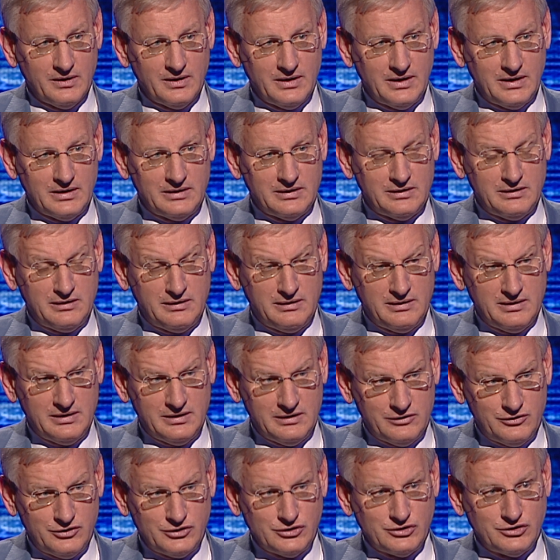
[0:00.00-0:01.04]
and in, in
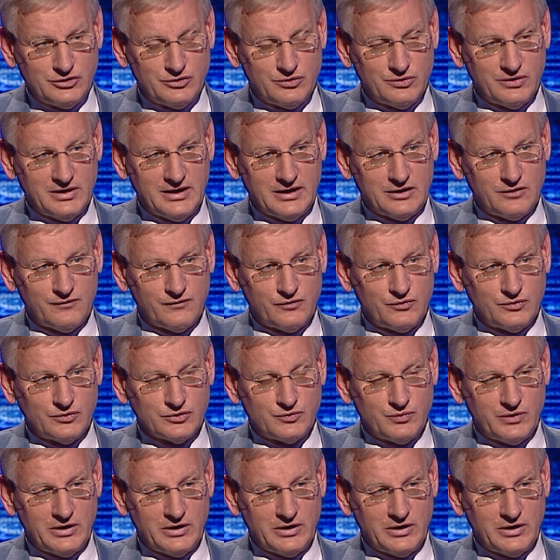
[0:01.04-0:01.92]
addition to that, of course,